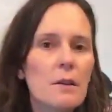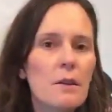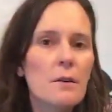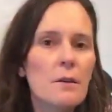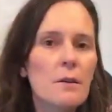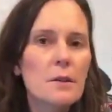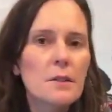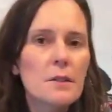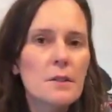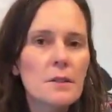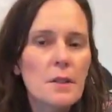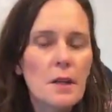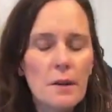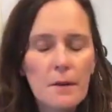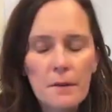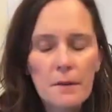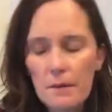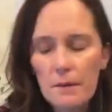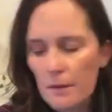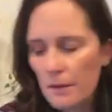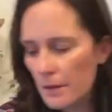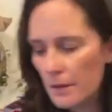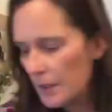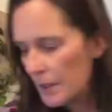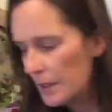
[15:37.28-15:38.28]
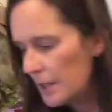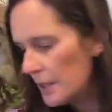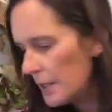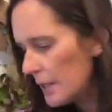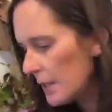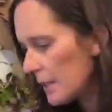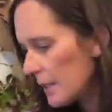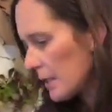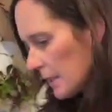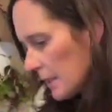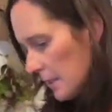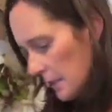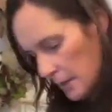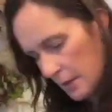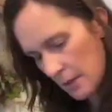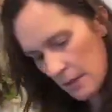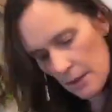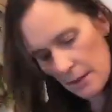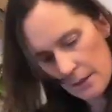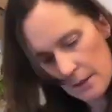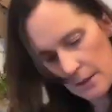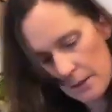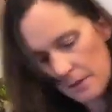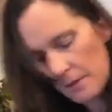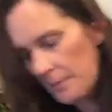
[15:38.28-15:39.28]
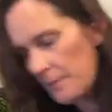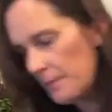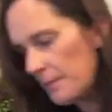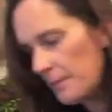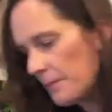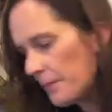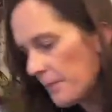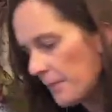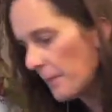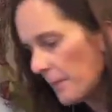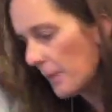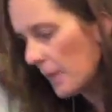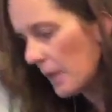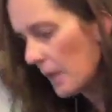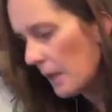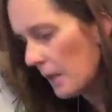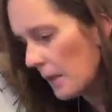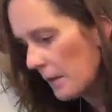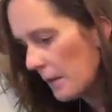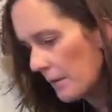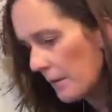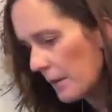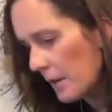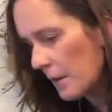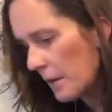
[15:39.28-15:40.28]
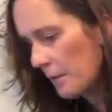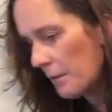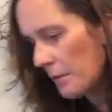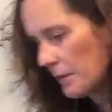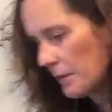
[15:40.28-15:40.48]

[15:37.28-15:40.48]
lower stuff. I'm gonna